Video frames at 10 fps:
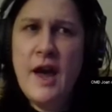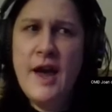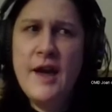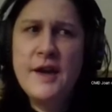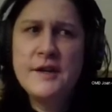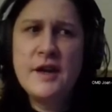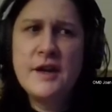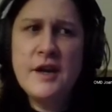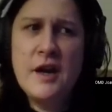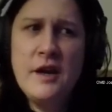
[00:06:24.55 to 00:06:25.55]
and I
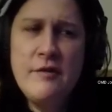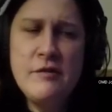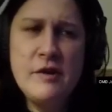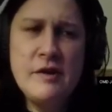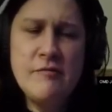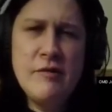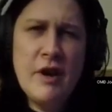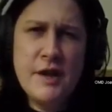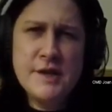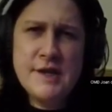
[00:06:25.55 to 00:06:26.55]
kind of never really
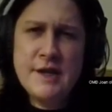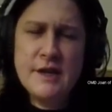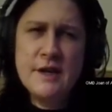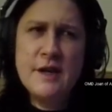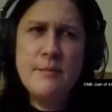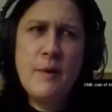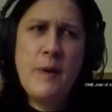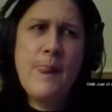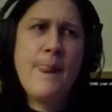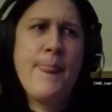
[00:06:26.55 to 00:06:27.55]
realized um,
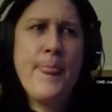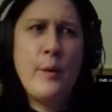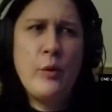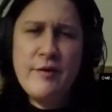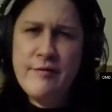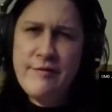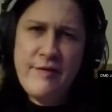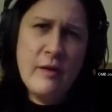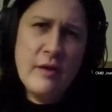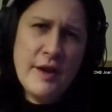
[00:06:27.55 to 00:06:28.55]
what it
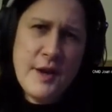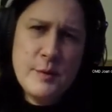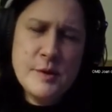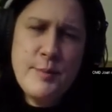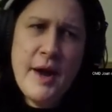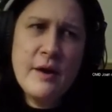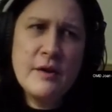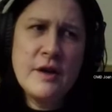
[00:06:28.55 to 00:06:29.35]
felt like it was about.